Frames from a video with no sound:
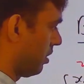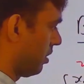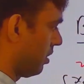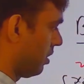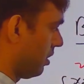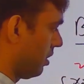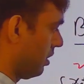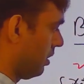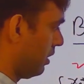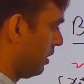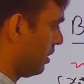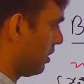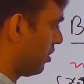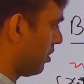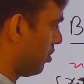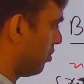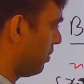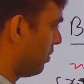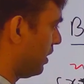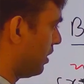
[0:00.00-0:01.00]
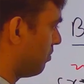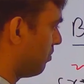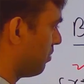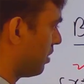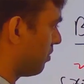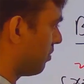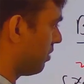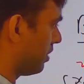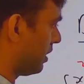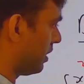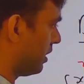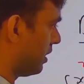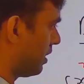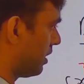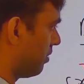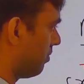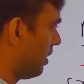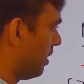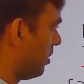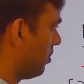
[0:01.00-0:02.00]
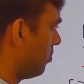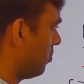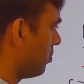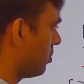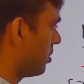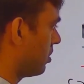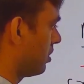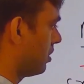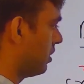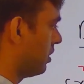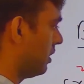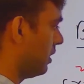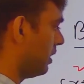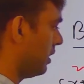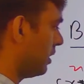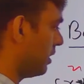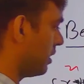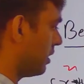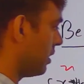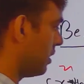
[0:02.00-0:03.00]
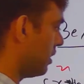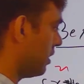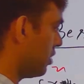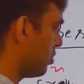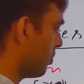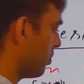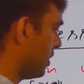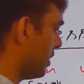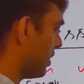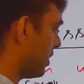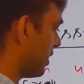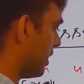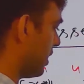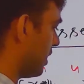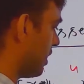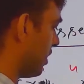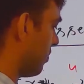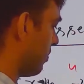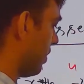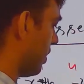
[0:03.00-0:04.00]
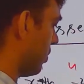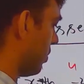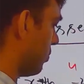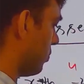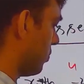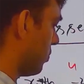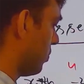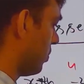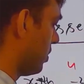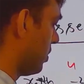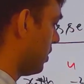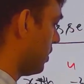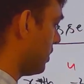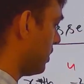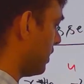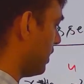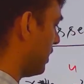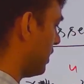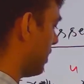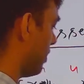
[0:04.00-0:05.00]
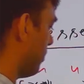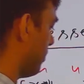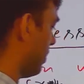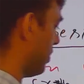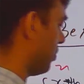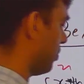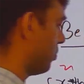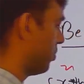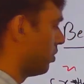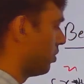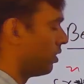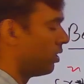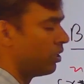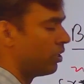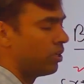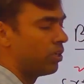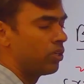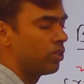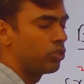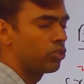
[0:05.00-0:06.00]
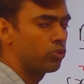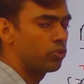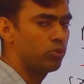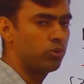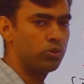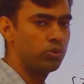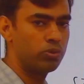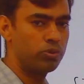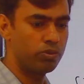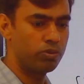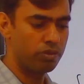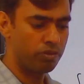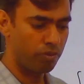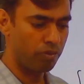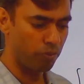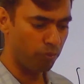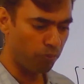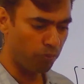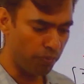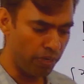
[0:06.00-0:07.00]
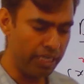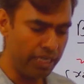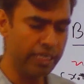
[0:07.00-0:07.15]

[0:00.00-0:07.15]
here how many number of central values? Here this one is a central value, central value. So, only